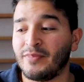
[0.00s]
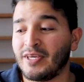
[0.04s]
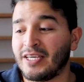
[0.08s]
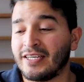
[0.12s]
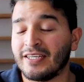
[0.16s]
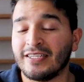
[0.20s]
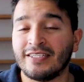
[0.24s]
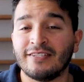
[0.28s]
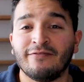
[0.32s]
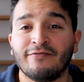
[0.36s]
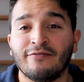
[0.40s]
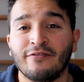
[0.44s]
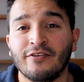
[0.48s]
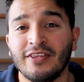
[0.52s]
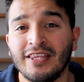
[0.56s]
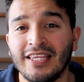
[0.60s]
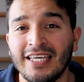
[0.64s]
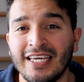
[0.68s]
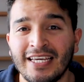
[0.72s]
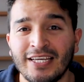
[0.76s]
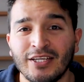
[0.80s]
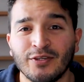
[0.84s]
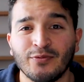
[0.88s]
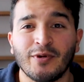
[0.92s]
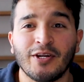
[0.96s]
because for
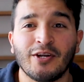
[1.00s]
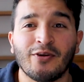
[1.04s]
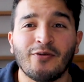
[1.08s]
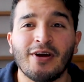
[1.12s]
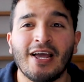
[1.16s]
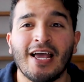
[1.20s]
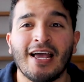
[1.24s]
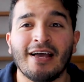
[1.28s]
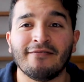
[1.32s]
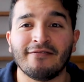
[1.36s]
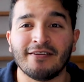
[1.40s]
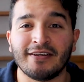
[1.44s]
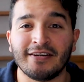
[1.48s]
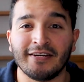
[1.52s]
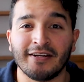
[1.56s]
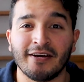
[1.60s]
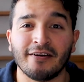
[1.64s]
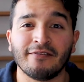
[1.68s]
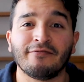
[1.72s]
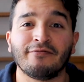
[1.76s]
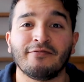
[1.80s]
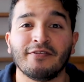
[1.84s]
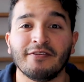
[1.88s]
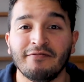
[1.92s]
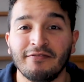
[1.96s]
these, we don't have
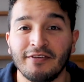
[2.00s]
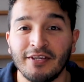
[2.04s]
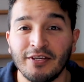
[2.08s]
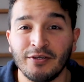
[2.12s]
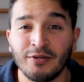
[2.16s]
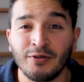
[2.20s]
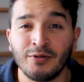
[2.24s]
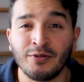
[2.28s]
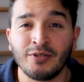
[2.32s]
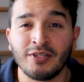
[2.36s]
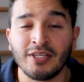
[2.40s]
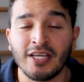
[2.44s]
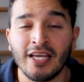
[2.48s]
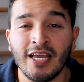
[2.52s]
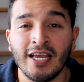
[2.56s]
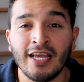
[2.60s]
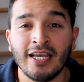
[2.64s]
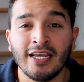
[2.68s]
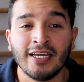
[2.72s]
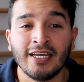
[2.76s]
enough reviews